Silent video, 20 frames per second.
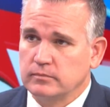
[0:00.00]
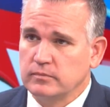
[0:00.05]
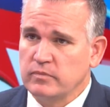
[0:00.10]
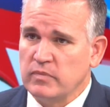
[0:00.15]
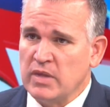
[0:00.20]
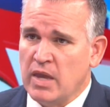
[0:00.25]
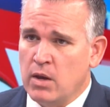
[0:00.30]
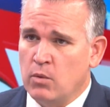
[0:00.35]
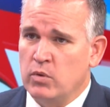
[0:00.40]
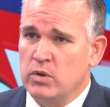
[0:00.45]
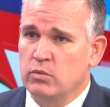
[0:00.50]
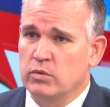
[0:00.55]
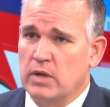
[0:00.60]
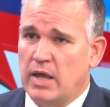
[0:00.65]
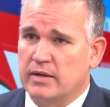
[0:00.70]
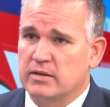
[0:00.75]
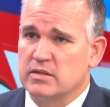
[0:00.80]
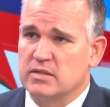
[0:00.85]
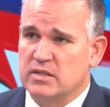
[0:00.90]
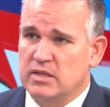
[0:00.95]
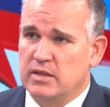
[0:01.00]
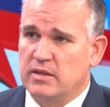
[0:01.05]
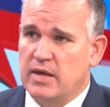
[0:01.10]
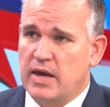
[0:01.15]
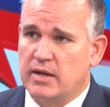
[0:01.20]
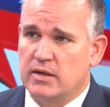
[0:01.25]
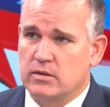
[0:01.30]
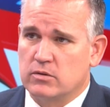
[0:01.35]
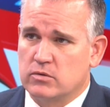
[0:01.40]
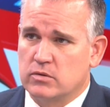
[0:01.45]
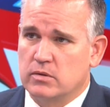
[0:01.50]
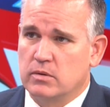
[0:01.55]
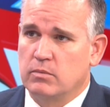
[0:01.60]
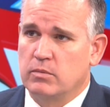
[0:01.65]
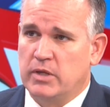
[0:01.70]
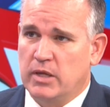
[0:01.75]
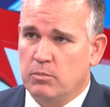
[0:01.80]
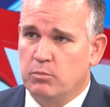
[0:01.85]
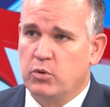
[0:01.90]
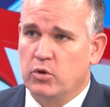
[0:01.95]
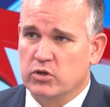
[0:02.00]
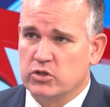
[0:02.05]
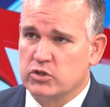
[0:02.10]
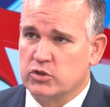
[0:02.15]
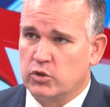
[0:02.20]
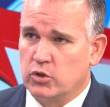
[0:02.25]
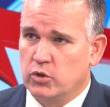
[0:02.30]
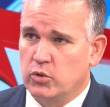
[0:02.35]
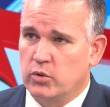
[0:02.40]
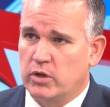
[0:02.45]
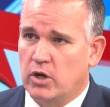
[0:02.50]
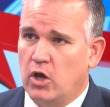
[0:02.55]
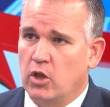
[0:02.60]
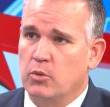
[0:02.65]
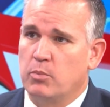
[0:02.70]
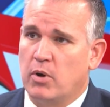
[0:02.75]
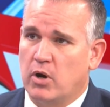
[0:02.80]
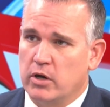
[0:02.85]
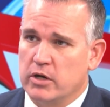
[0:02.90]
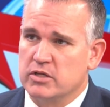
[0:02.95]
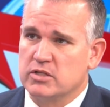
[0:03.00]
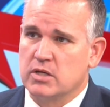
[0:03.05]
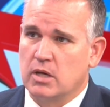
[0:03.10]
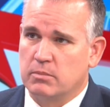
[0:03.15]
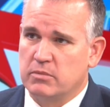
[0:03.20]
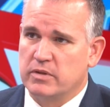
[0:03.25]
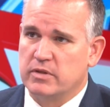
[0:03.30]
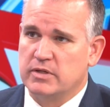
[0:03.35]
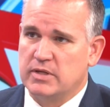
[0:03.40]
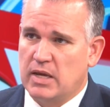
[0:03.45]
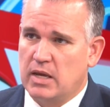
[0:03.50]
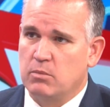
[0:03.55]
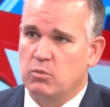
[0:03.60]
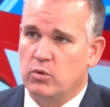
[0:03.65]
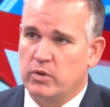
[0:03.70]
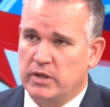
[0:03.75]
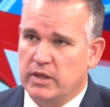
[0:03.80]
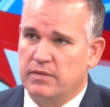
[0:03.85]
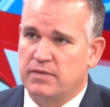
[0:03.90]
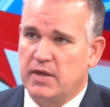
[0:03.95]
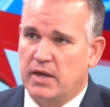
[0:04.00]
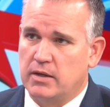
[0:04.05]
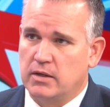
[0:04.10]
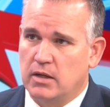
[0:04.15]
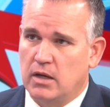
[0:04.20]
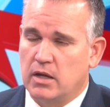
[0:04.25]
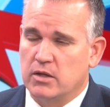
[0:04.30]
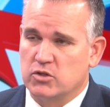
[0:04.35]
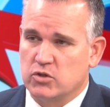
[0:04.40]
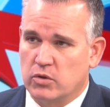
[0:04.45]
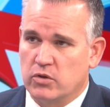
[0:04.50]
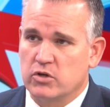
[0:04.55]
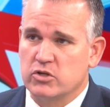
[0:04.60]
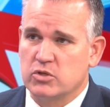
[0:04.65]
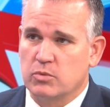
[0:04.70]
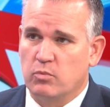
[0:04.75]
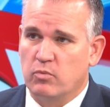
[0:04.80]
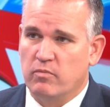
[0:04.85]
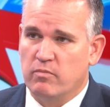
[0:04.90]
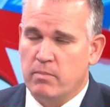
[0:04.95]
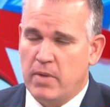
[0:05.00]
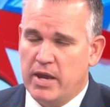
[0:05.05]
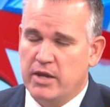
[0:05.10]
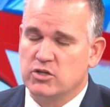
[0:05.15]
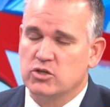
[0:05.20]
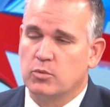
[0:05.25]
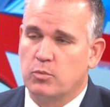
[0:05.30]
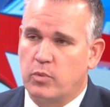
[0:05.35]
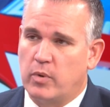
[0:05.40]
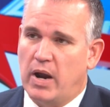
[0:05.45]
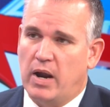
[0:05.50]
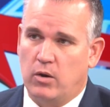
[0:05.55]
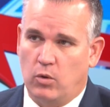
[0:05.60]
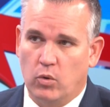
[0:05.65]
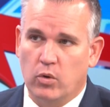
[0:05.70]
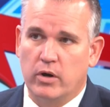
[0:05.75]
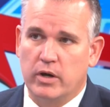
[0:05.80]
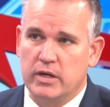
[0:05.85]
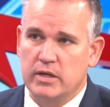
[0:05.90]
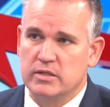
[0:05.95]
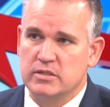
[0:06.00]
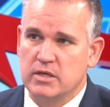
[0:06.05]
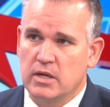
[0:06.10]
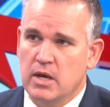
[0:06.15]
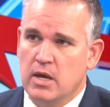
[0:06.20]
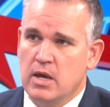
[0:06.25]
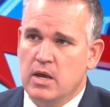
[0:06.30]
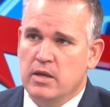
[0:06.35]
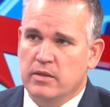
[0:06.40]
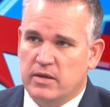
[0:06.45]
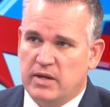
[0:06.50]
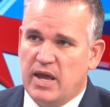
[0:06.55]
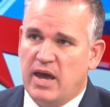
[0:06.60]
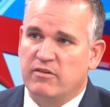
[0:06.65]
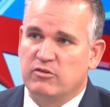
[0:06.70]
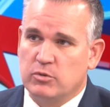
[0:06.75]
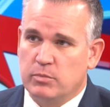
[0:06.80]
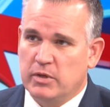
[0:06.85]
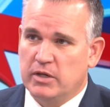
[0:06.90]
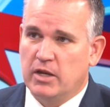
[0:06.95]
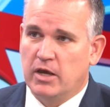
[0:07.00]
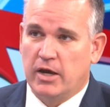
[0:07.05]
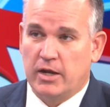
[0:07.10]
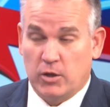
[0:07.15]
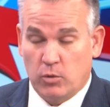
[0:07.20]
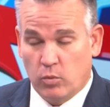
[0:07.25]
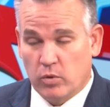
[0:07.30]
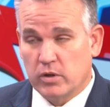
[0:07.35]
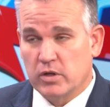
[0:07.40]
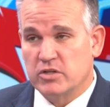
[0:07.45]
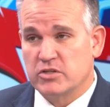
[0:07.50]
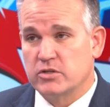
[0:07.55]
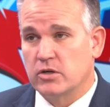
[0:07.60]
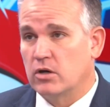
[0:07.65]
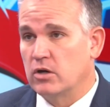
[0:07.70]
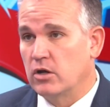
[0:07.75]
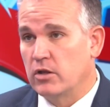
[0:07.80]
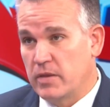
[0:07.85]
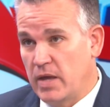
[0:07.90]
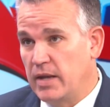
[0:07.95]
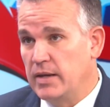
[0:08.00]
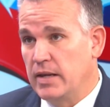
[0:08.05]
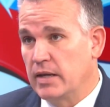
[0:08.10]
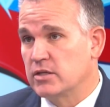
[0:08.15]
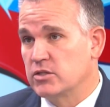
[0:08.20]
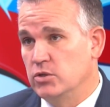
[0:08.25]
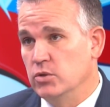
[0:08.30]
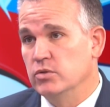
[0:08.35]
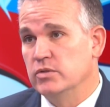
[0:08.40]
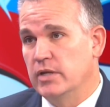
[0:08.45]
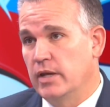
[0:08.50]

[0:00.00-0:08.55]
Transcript: and we would like to see that get pushed through and all the parties come to the table and get that done. So there's some major priorities that have to be done, and we're going to start on that next Tuesday.